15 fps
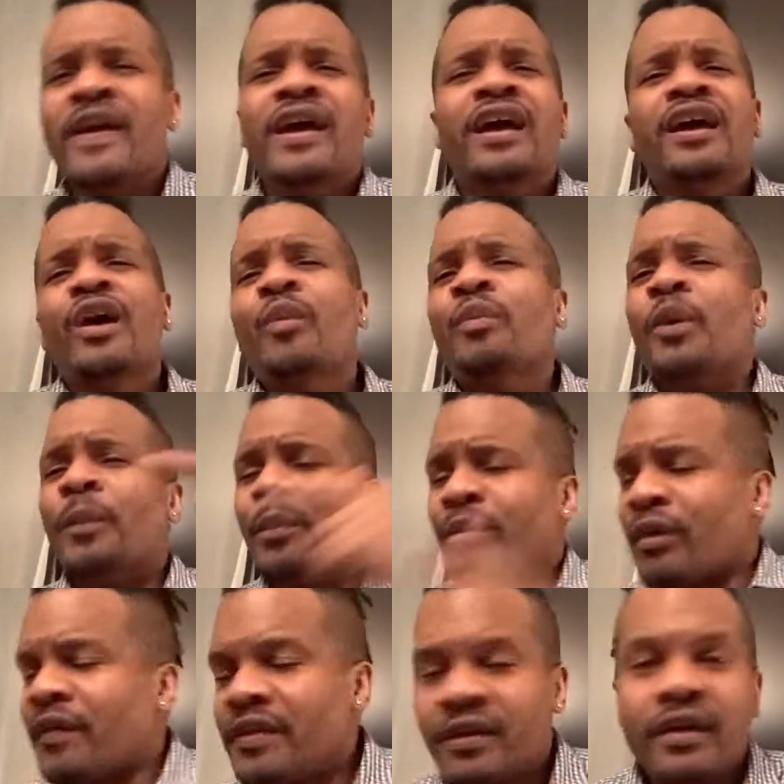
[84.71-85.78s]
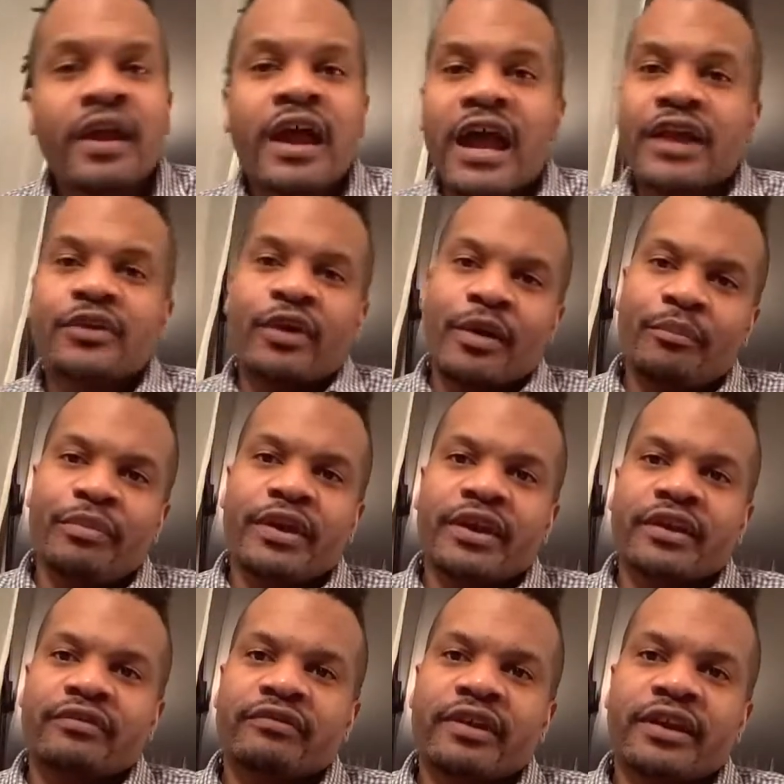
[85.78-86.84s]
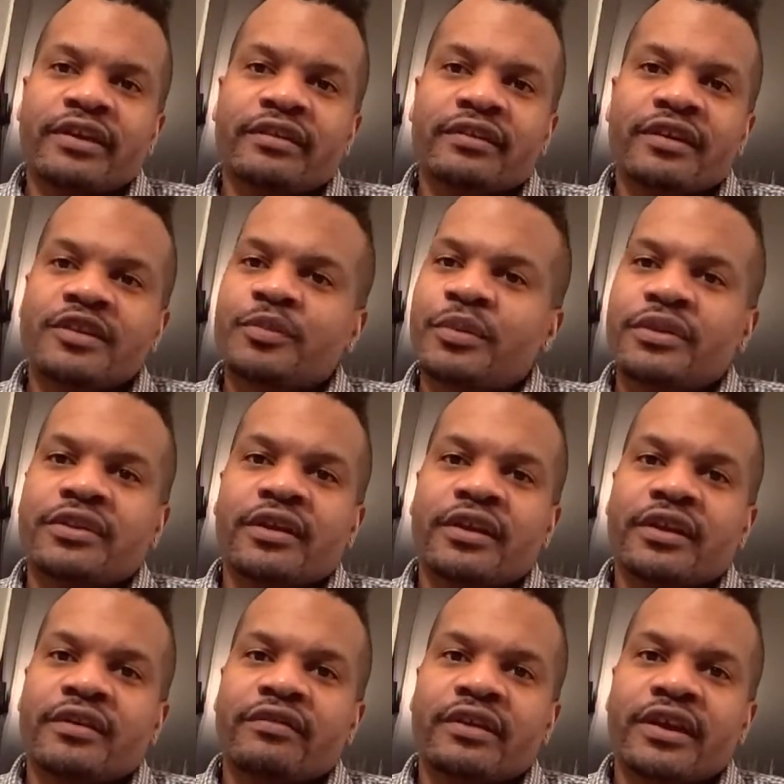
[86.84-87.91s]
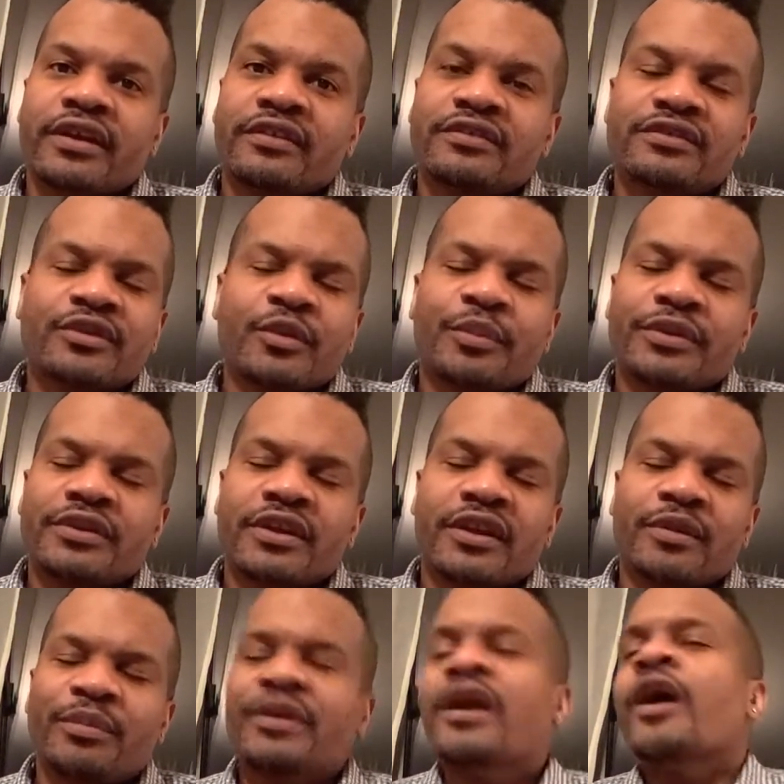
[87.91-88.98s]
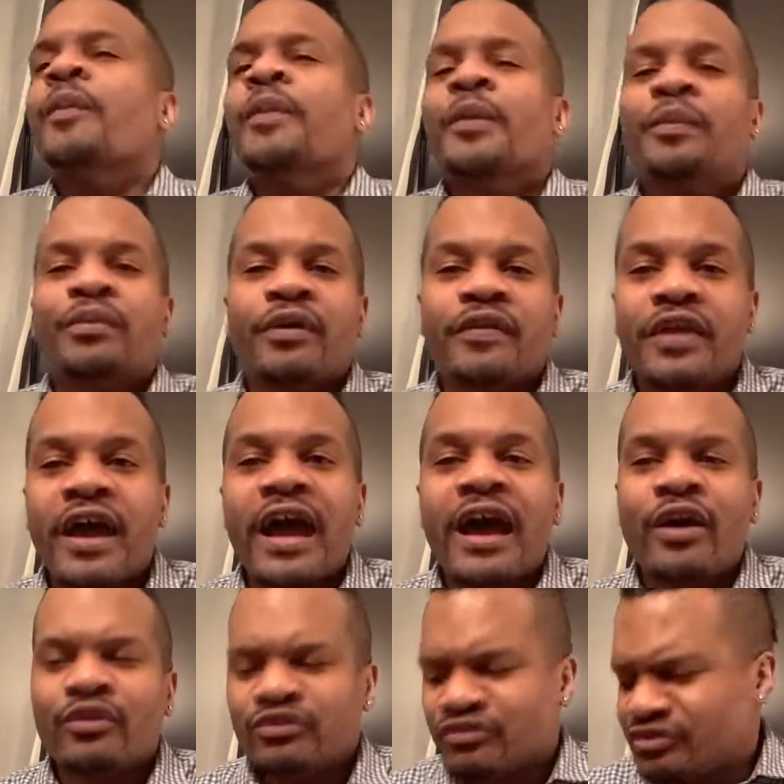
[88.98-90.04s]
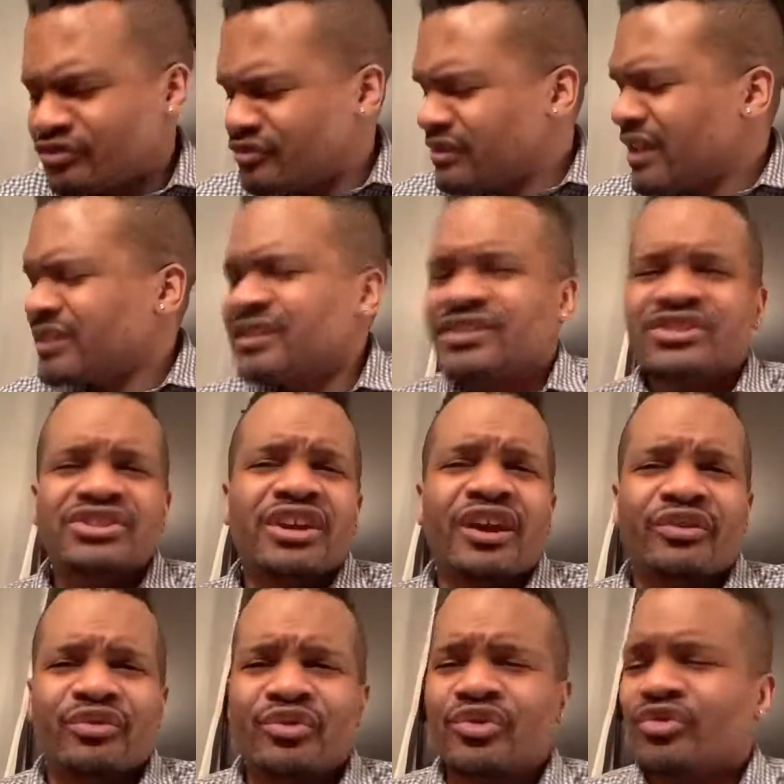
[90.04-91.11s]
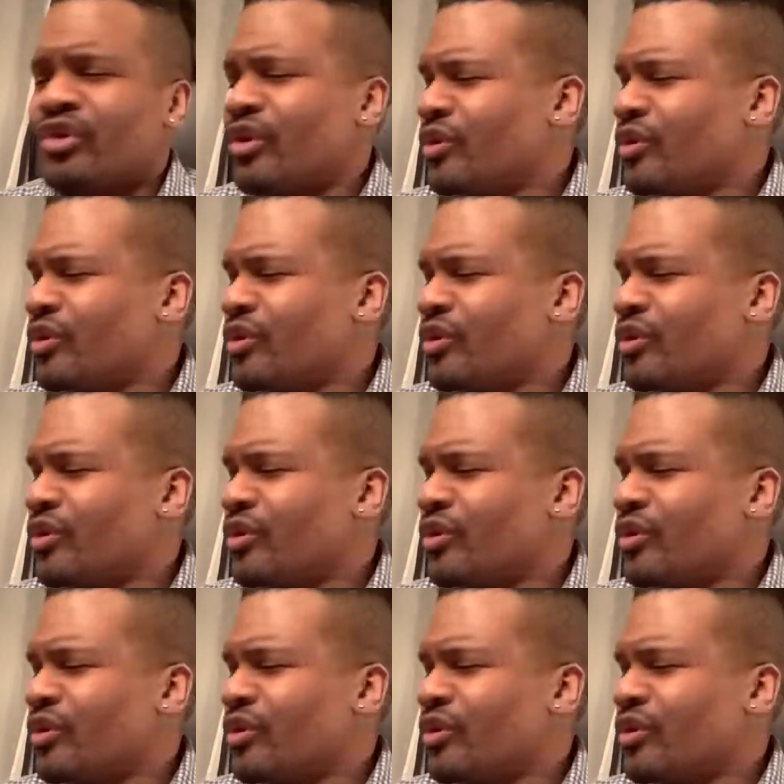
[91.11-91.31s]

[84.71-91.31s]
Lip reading: Help the brother. I know I'm begging, right? That's pathetic, right? So pathetic. But help a brother out. Let the channel grow.